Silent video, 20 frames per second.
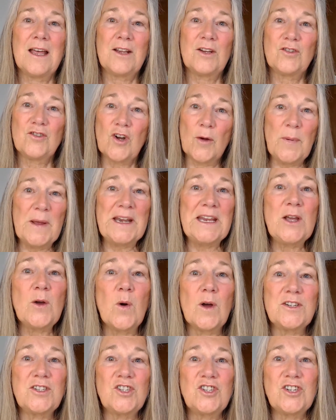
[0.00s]
Drop any
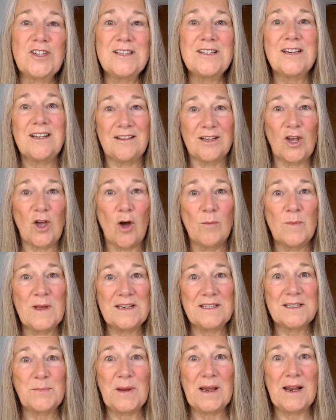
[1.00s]
questions in the
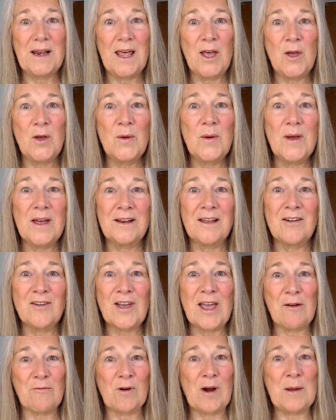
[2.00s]
comments below and I'll
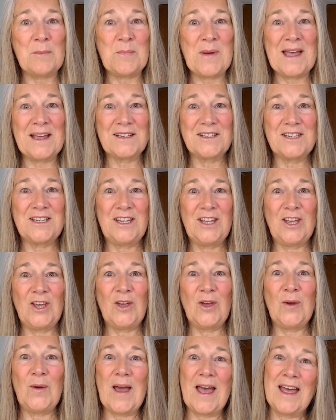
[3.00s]
get right back to
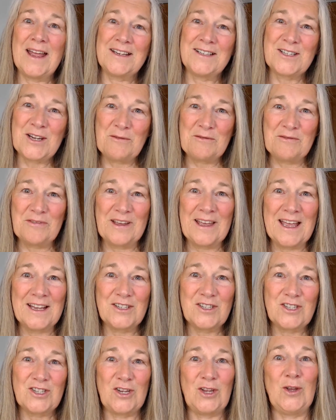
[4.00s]
you. And don't
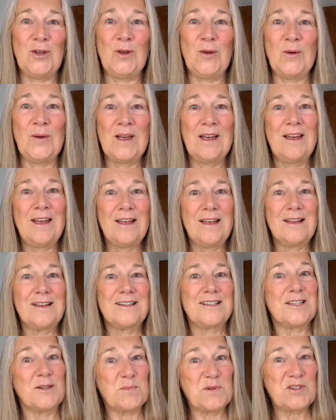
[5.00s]
forget to
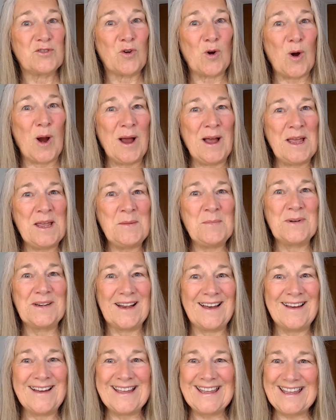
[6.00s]
subscribe,
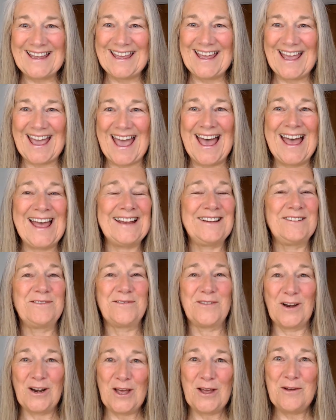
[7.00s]
like and
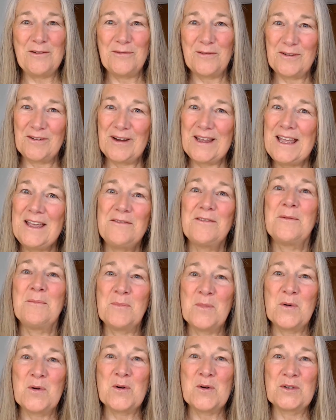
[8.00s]
follow for even
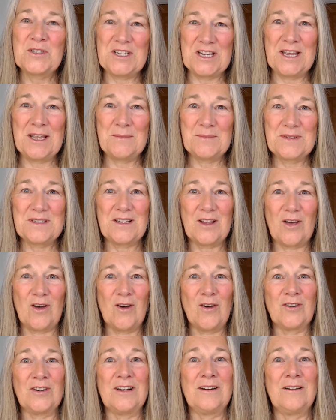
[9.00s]
more tips
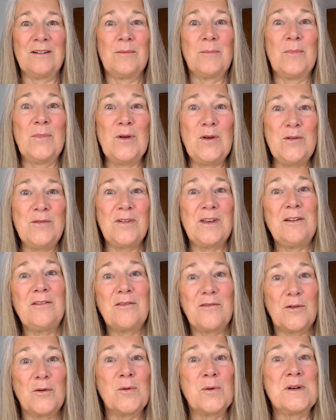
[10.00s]
on moving
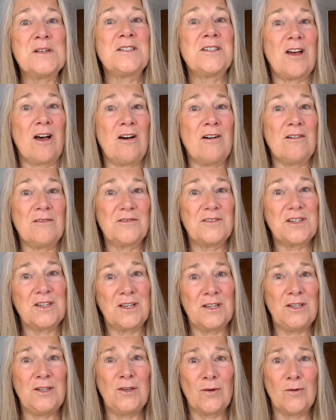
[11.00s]
forward after
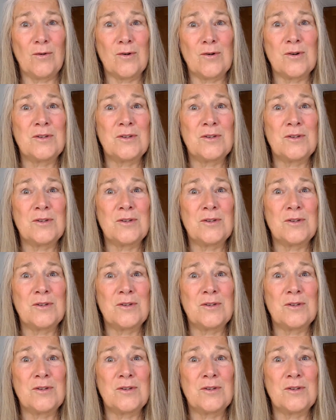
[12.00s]
your